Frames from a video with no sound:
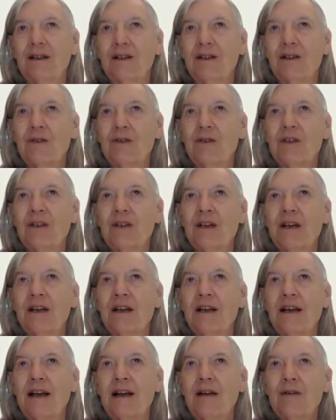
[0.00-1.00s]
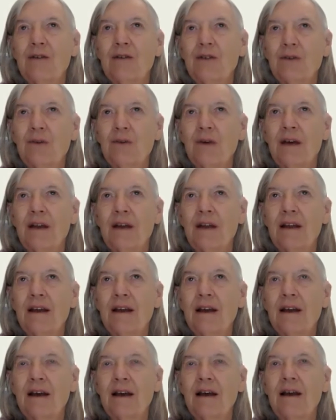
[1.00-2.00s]
So you see a yellow square
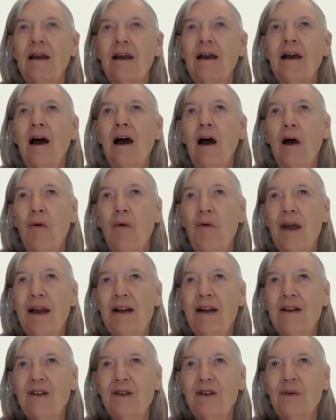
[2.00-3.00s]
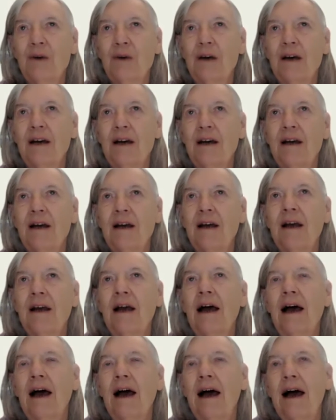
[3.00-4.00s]
there, a red square,
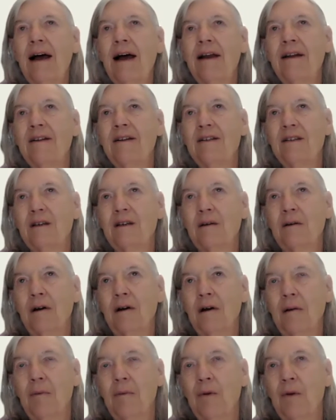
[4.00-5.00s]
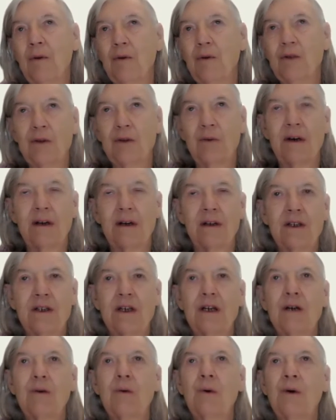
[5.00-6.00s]
and a blue square,
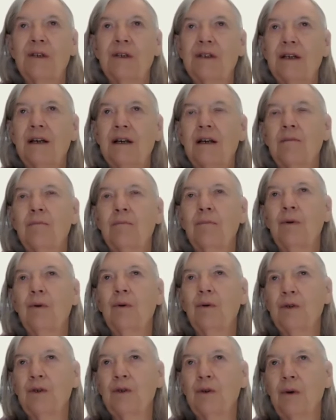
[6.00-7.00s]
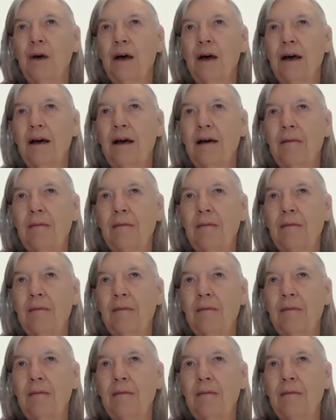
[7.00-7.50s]
turquoise coloured blue square.